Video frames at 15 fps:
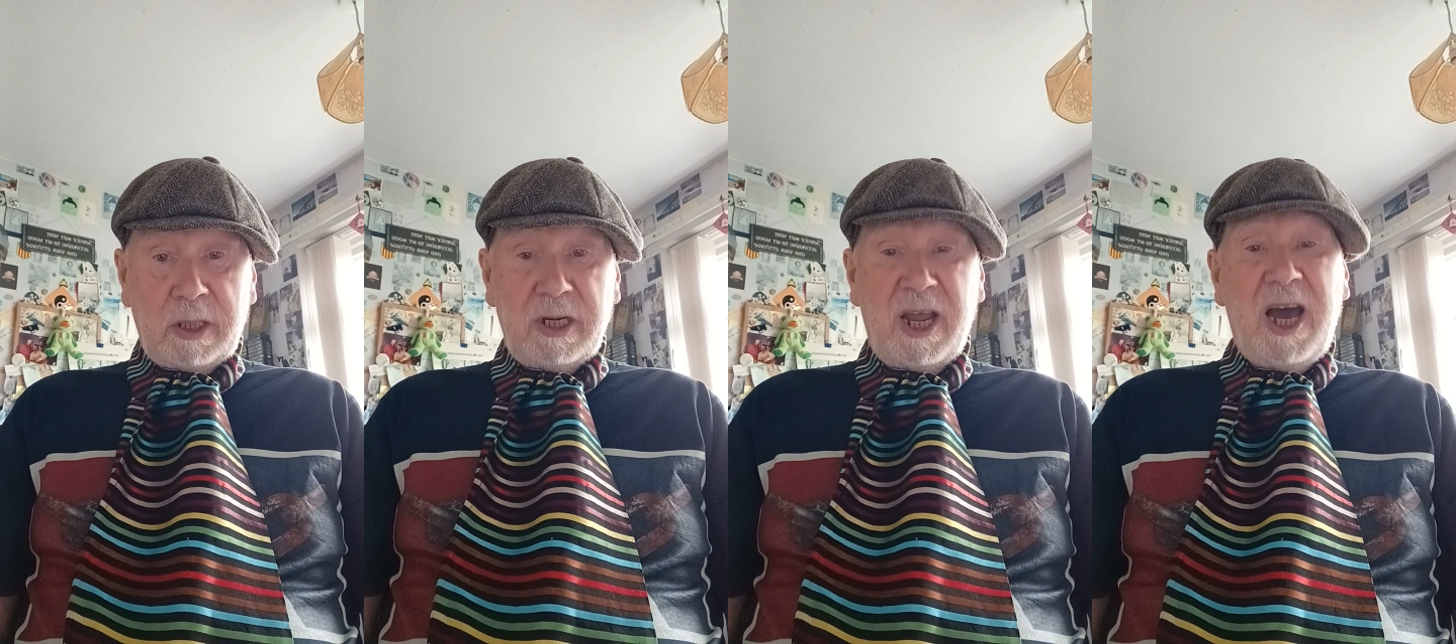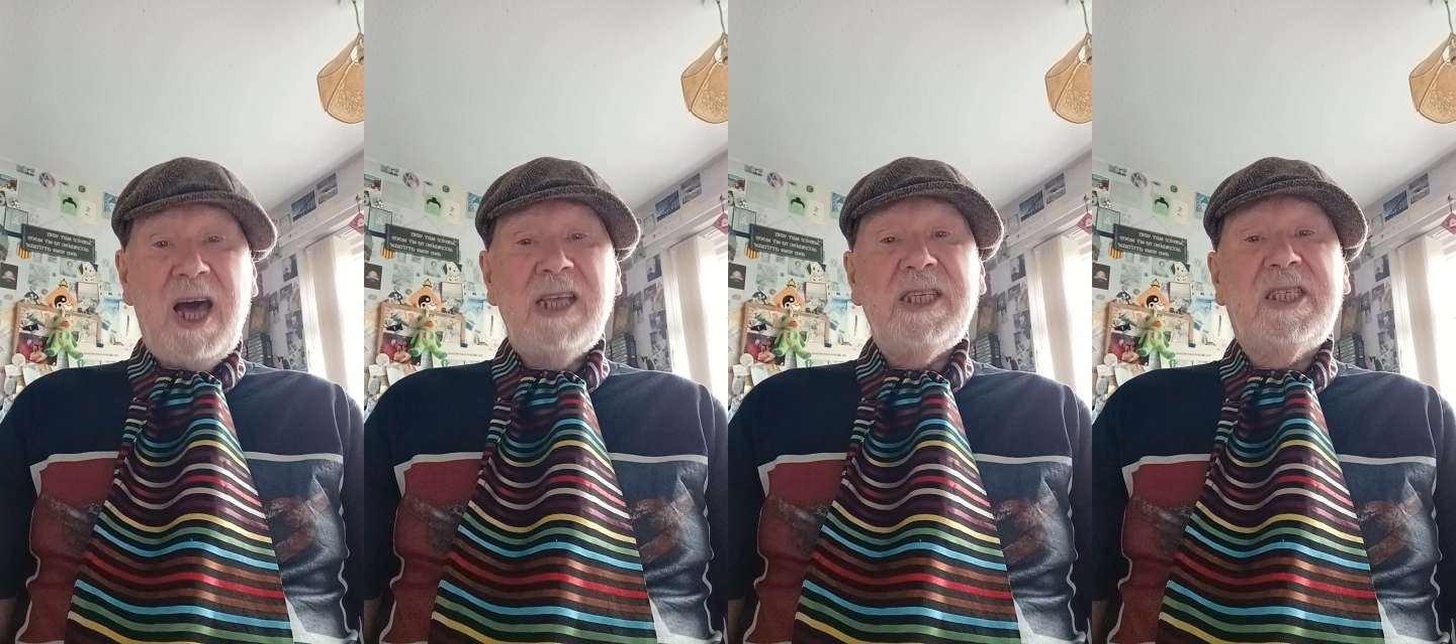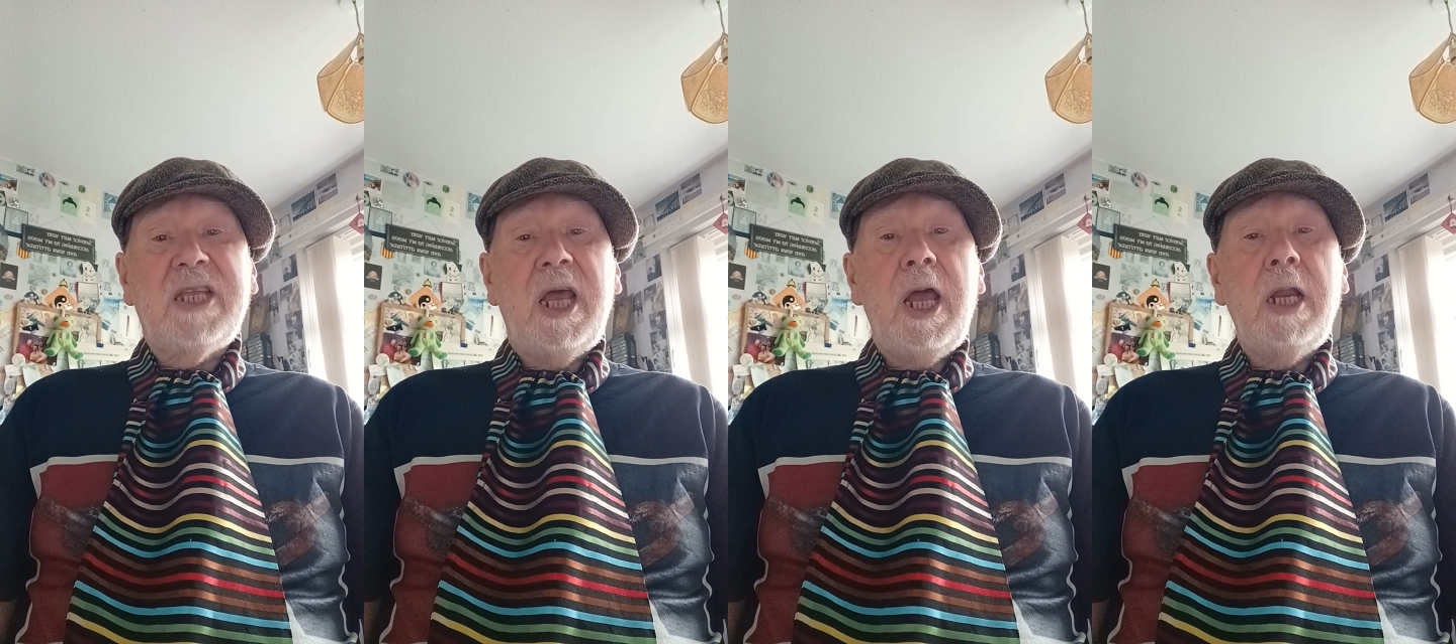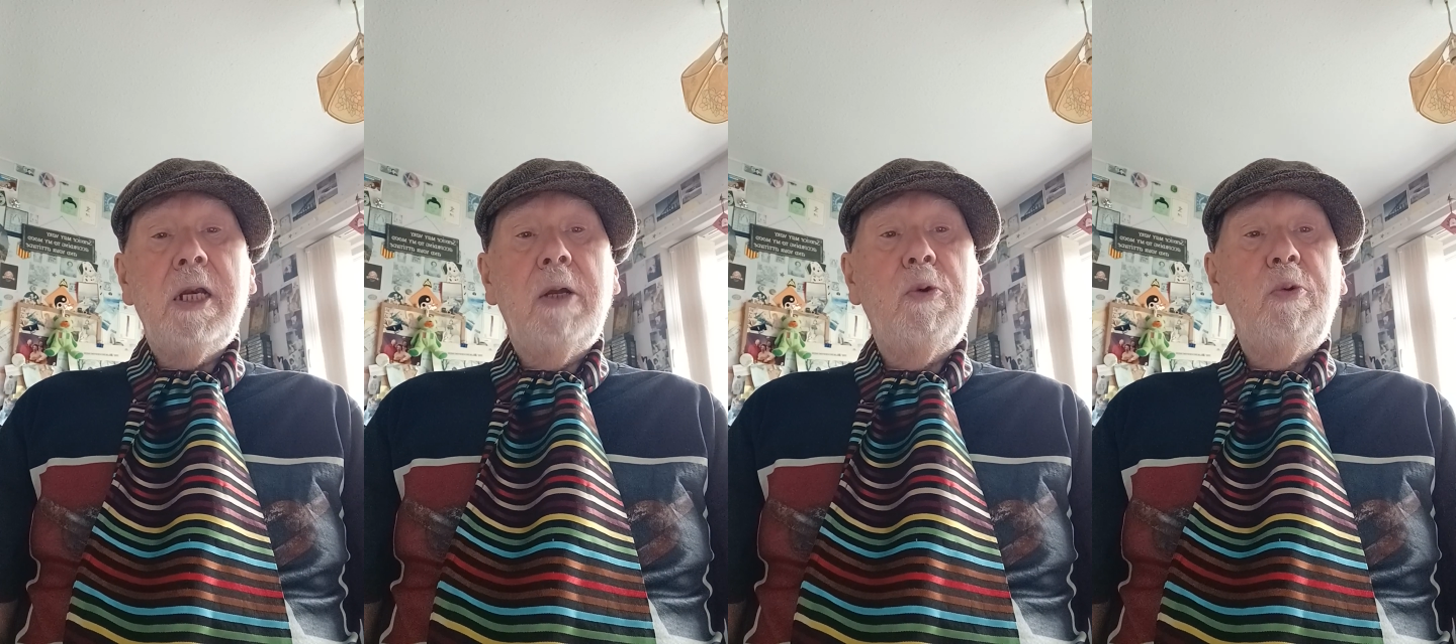
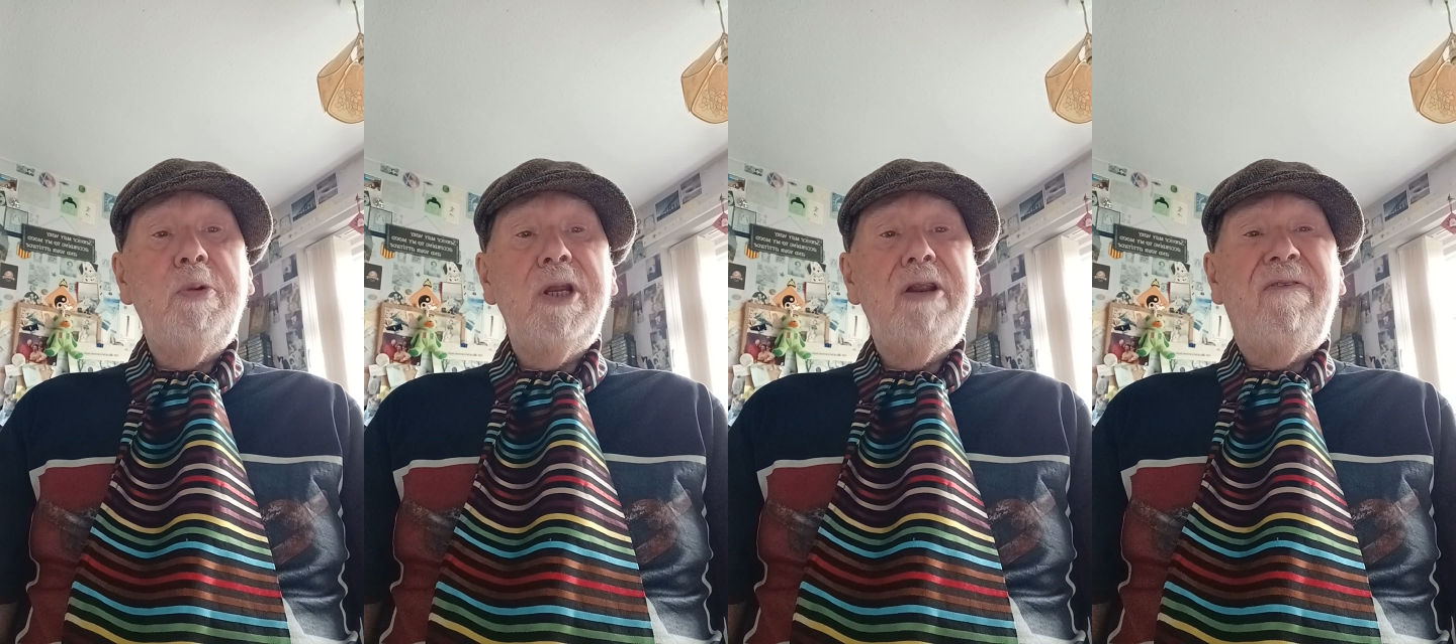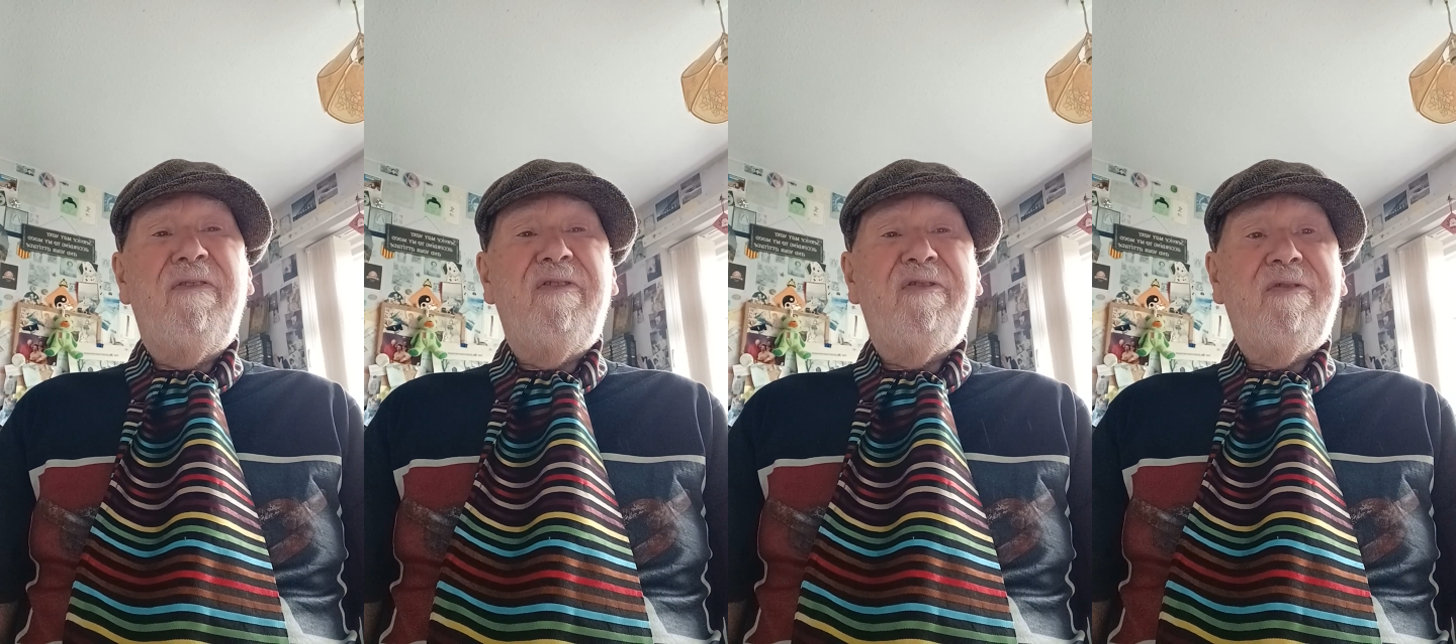Nazen Wilf,